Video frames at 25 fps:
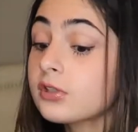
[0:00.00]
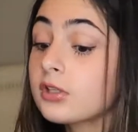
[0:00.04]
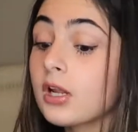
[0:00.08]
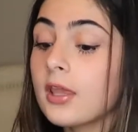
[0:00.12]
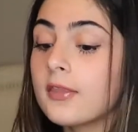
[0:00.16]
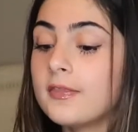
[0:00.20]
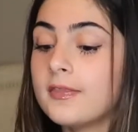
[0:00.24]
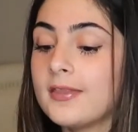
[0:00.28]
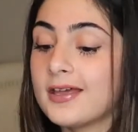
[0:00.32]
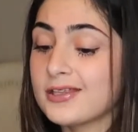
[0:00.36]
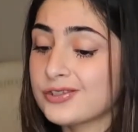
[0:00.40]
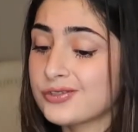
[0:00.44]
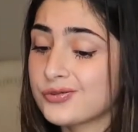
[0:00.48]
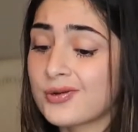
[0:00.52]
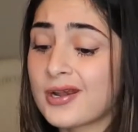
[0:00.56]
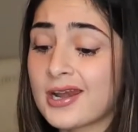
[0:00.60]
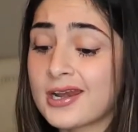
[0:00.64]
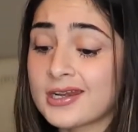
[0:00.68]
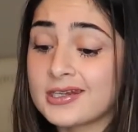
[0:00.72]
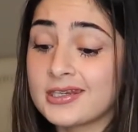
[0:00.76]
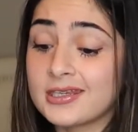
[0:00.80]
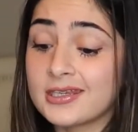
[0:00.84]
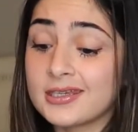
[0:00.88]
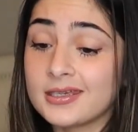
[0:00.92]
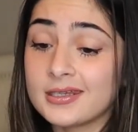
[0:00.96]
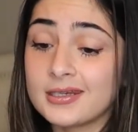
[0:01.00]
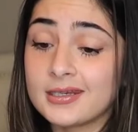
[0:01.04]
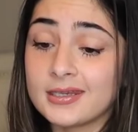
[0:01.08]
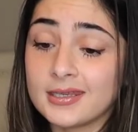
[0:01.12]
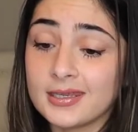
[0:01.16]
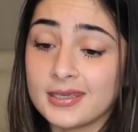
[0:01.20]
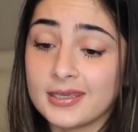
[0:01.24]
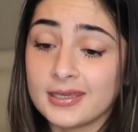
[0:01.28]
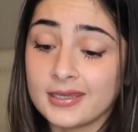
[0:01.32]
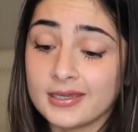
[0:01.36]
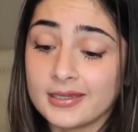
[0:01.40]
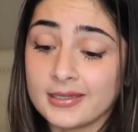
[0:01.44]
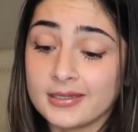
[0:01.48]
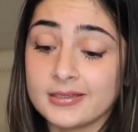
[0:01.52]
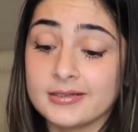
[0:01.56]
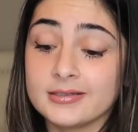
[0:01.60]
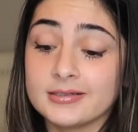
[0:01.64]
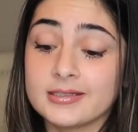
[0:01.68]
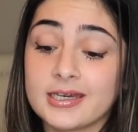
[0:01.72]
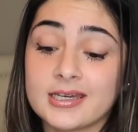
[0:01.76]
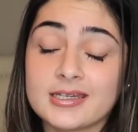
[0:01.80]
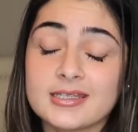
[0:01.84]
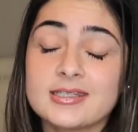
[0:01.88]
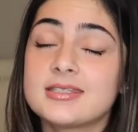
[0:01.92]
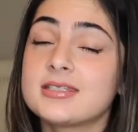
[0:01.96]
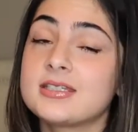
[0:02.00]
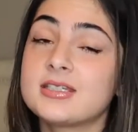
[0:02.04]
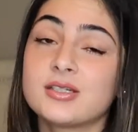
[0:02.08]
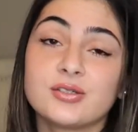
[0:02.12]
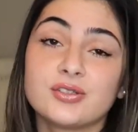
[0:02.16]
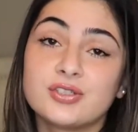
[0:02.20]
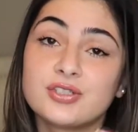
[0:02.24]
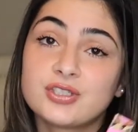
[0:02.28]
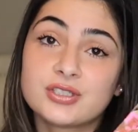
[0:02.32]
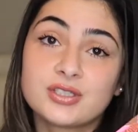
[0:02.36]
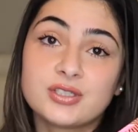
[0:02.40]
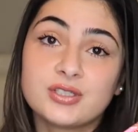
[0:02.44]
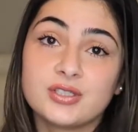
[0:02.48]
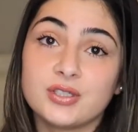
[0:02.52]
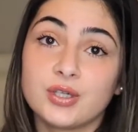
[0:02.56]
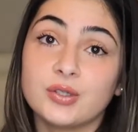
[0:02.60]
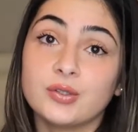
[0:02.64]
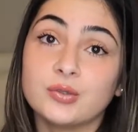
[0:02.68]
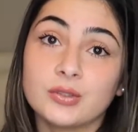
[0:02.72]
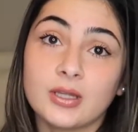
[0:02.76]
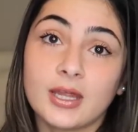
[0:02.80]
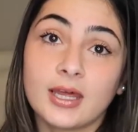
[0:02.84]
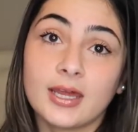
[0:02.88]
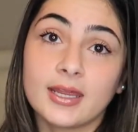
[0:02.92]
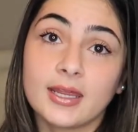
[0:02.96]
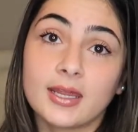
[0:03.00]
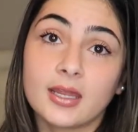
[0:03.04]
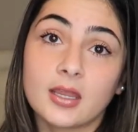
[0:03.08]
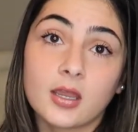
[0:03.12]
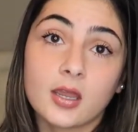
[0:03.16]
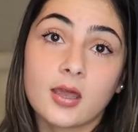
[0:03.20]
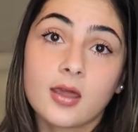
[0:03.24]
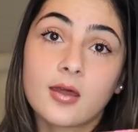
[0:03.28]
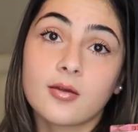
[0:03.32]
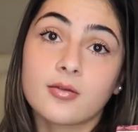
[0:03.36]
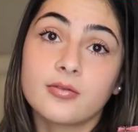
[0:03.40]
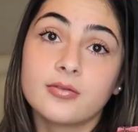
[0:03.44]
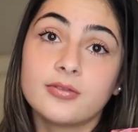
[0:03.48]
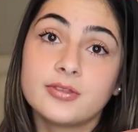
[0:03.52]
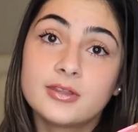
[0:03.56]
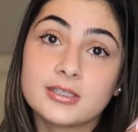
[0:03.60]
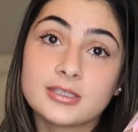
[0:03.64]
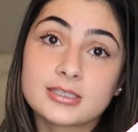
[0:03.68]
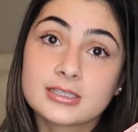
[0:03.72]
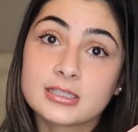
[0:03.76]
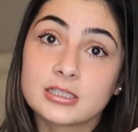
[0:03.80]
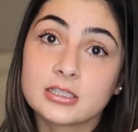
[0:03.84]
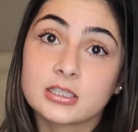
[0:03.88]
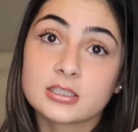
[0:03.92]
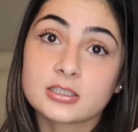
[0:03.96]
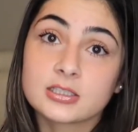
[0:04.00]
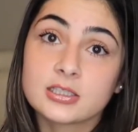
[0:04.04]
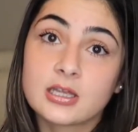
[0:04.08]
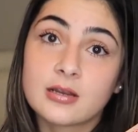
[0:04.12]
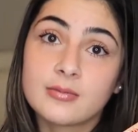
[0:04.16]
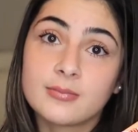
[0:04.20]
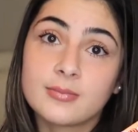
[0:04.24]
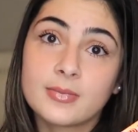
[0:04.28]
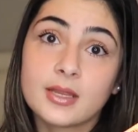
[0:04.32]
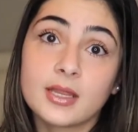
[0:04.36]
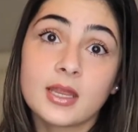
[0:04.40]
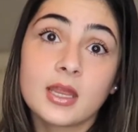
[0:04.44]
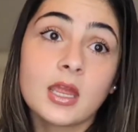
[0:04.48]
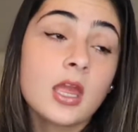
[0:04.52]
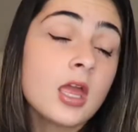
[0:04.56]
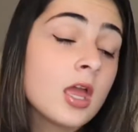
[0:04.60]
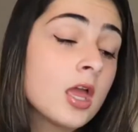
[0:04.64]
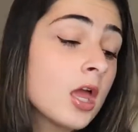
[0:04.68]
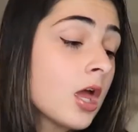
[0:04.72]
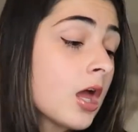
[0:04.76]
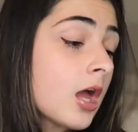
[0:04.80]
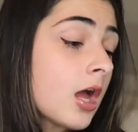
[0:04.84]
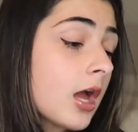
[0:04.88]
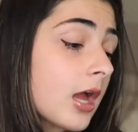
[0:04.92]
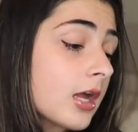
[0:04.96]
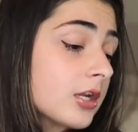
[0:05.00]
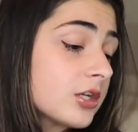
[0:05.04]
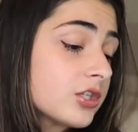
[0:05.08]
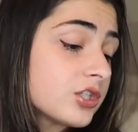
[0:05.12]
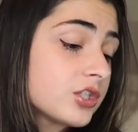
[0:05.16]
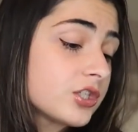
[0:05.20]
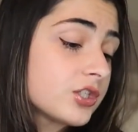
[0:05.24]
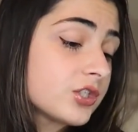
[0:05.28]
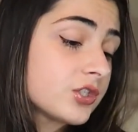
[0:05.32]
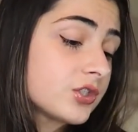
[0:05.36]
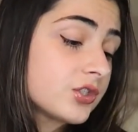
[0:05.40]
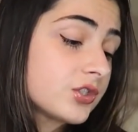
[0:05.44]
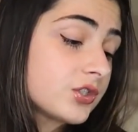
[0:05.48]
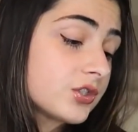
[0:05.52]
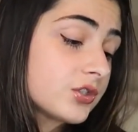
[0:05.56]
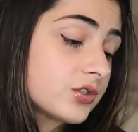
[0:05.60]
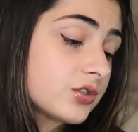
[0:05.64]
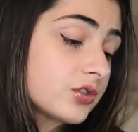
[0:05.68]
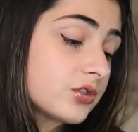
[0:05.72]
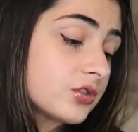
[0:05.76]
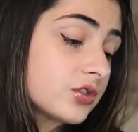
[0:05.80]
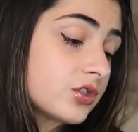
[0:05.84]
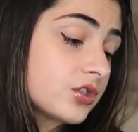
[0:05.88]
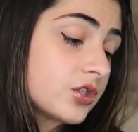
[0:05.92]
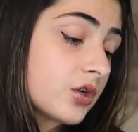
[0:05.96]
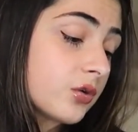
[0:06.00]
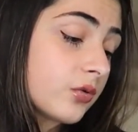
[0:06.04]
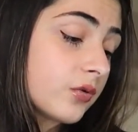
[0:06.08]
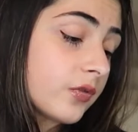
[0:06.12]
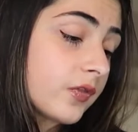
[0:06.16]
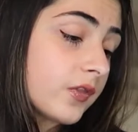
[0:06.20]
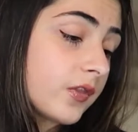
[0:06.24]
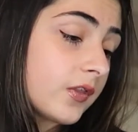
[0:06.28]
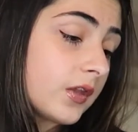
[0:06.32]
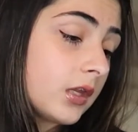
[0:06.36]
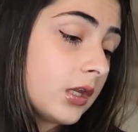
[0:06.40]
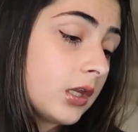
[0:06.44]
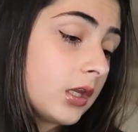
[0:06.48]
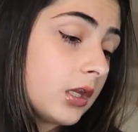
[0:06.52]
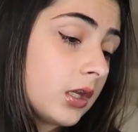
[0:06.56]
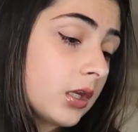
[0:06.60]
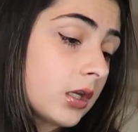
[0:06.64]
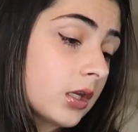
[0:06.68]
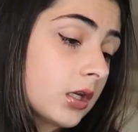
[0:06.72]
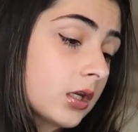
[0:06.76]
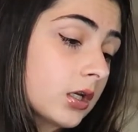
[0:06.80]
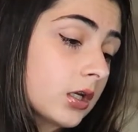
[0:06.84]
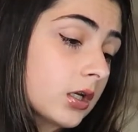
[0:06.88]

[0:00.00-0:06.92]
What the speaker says: And that's what I did, and I still just don't like how this looks on me. I just don't think